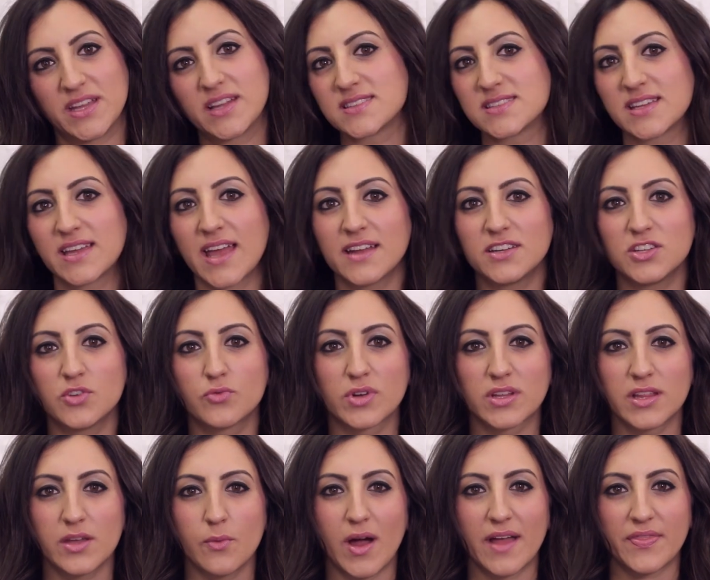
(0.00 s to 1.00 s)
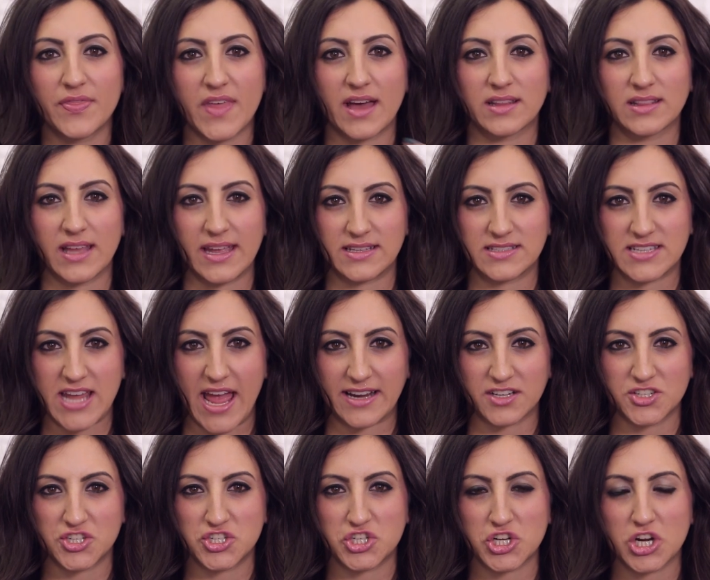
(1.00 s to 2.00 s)
because again, you really want that like
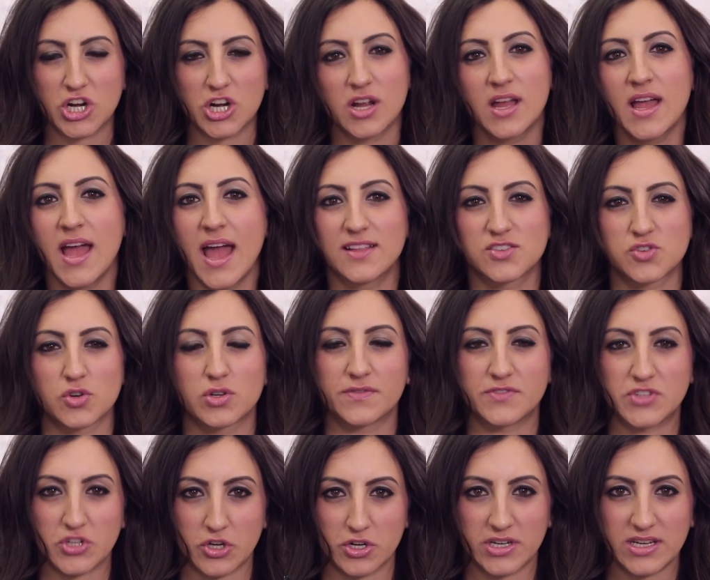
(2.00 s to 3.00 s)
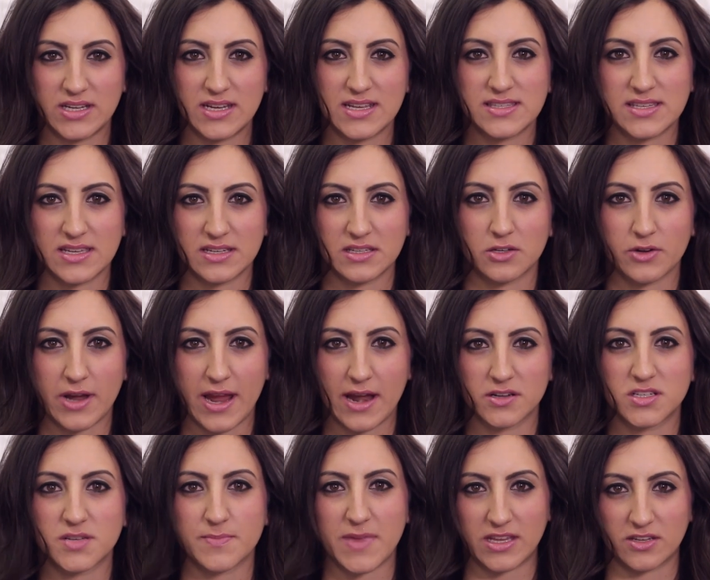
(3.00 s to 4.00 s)
texture and sort of dirtiness in your
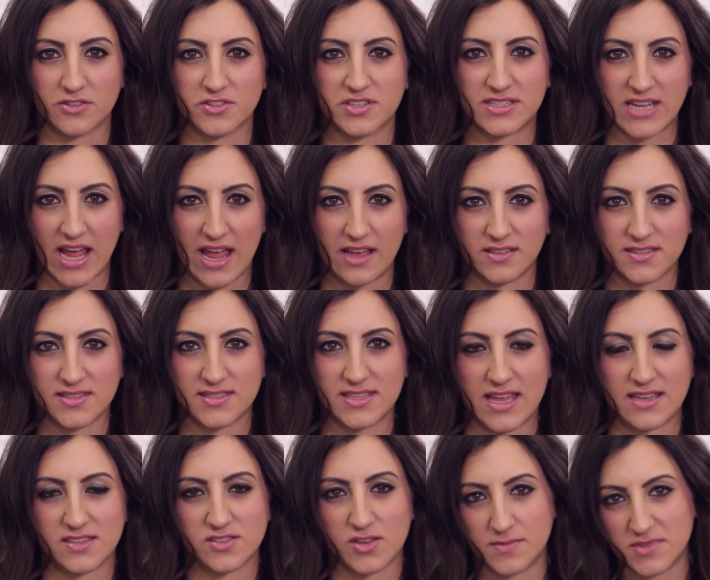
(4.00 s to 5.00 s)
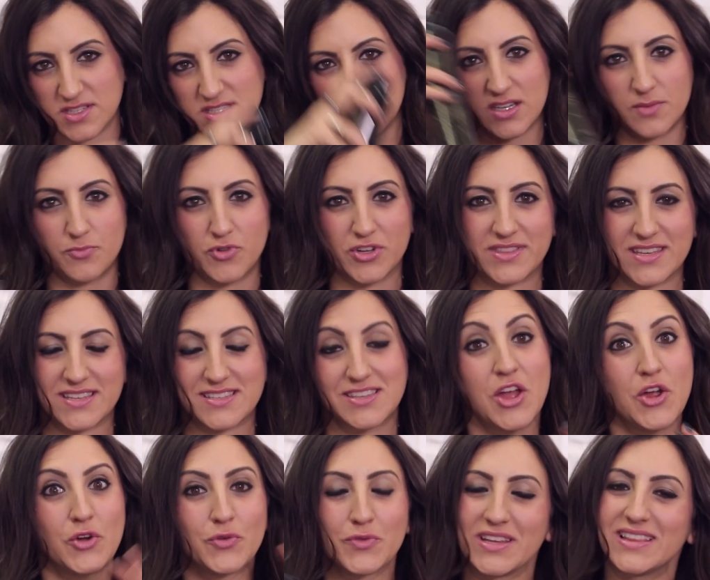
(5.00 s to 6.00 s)
hair to make your style stay. So I'm just gonna put this
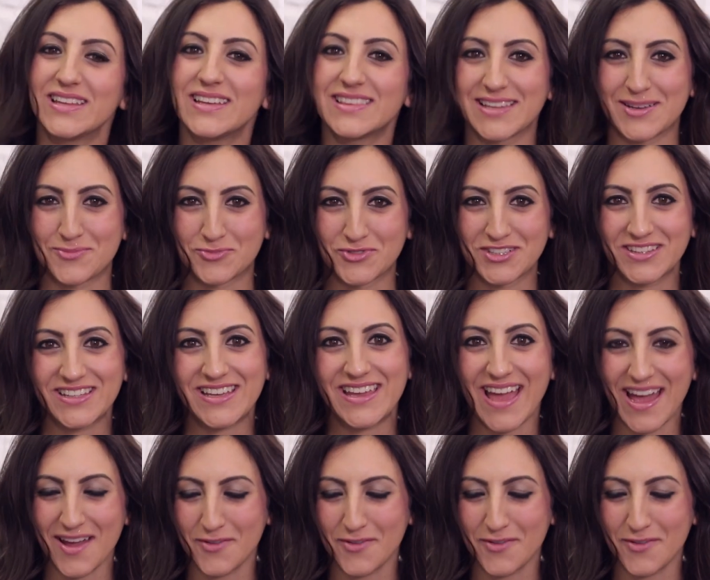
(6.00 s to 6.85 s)
really liberally